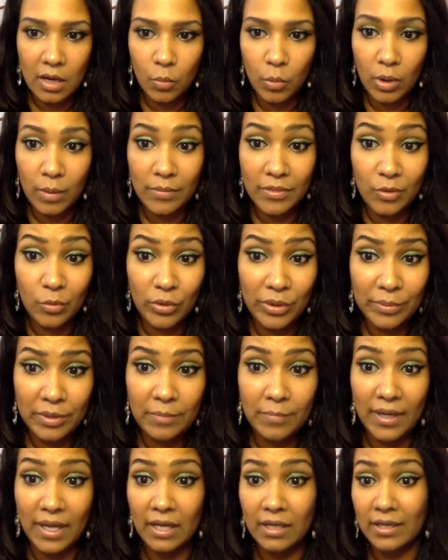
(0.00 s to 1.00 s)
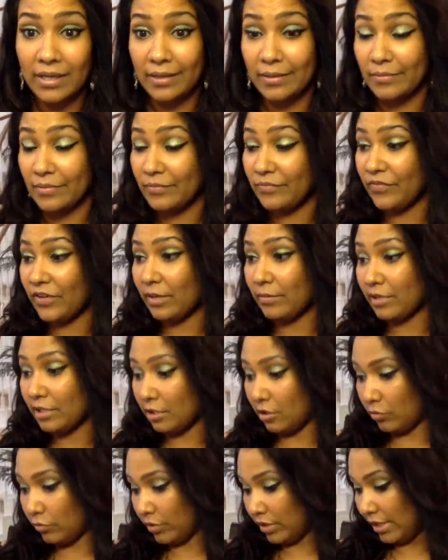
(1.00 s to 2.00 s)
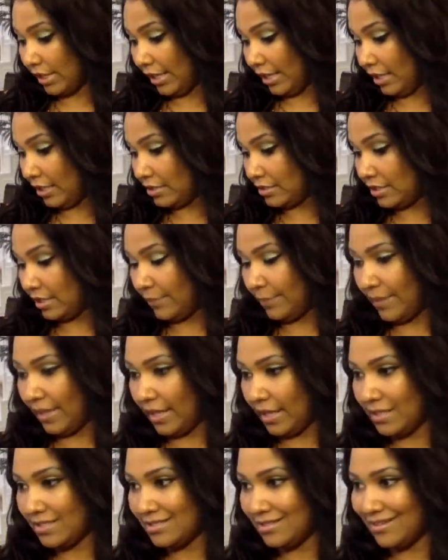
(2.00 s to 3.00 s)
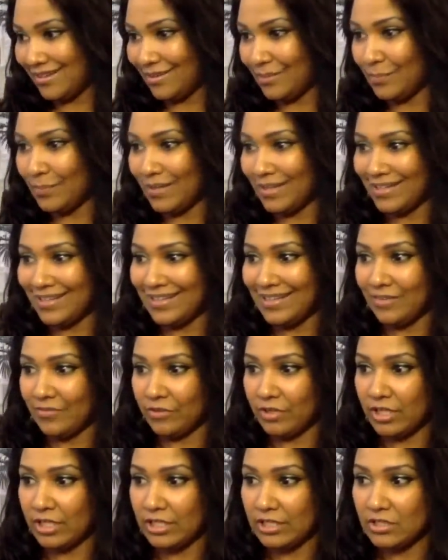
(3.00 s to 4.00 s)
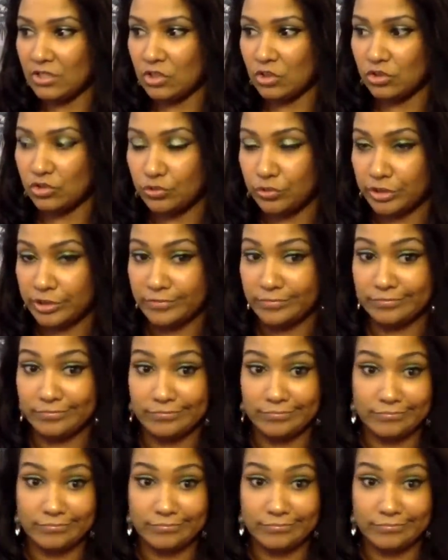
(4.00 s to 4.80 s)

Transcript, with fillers: Well, the women in my family don't really age that bad. So i probably never need surgery.